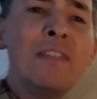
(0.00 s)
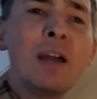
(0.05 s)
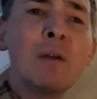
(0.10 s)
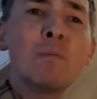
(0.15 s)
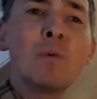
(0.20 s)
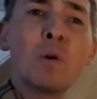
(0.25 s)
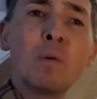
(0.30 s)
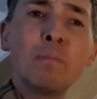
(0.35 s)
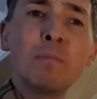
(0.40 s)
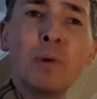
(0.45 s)
then
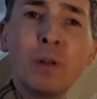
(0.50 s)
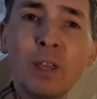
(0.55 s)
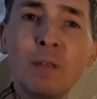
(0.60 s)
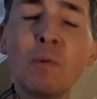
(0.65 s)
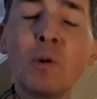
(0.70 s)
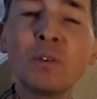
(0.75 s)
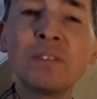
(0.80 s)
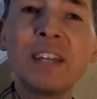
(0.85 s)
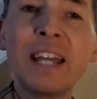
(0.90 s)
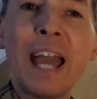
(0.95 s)
we'll put them
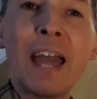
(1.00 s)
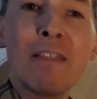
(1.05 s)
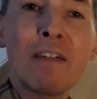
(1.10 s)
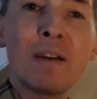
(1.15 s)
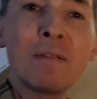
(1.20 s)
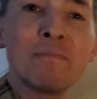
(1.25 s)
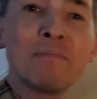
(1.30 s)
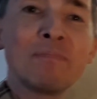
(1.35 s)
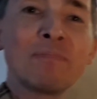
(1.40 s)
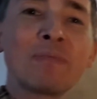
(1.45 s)
all together.
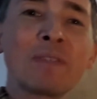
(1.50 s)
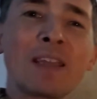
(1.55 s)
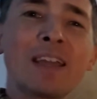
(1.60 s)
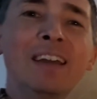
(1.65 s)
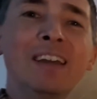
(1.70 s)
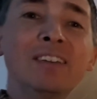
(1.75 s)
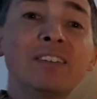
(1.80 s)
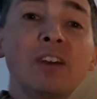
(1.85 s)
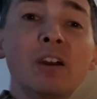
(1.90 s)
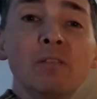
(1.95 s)

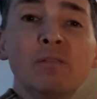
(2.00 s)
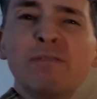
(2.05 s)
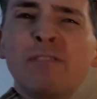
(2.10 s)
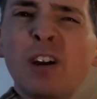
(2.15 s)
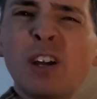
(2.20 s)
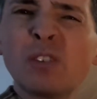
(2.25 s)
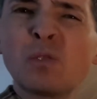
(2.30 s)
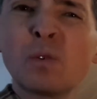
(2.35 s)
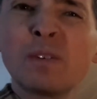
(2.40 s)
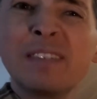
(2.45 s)
So
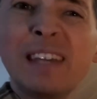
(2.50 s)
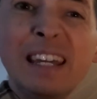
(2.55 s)
first one's